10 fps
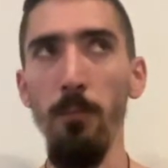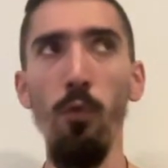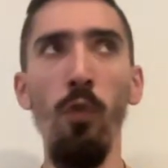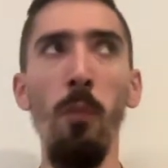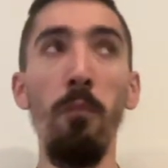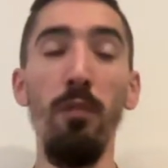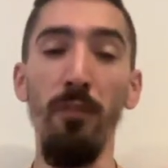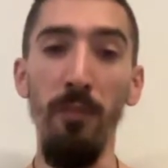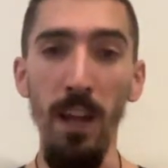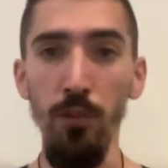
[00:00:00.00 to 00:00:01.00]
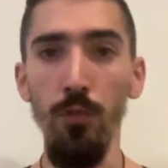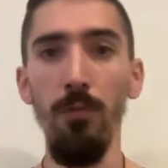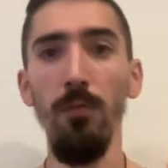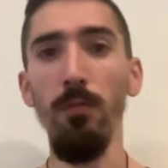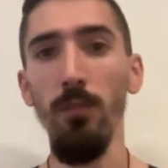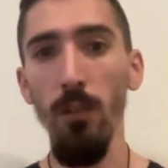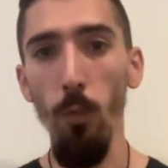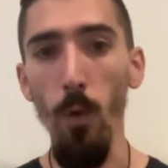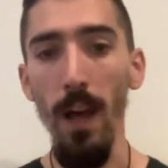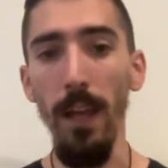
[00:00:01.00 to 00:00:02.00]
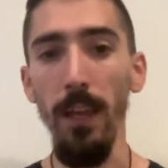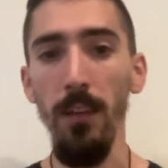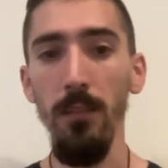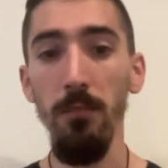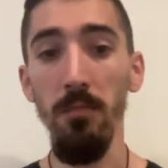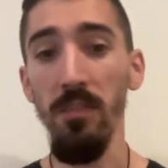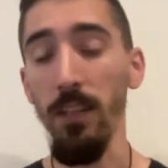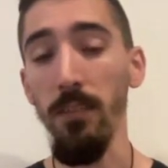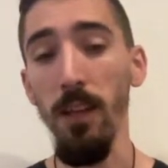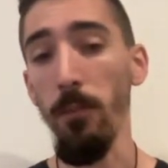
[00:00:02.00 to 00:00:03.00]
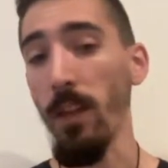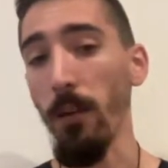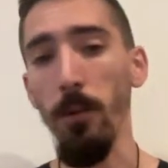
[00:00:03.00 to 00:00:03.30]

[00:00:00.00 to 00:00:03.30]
more professional way to say the same thing,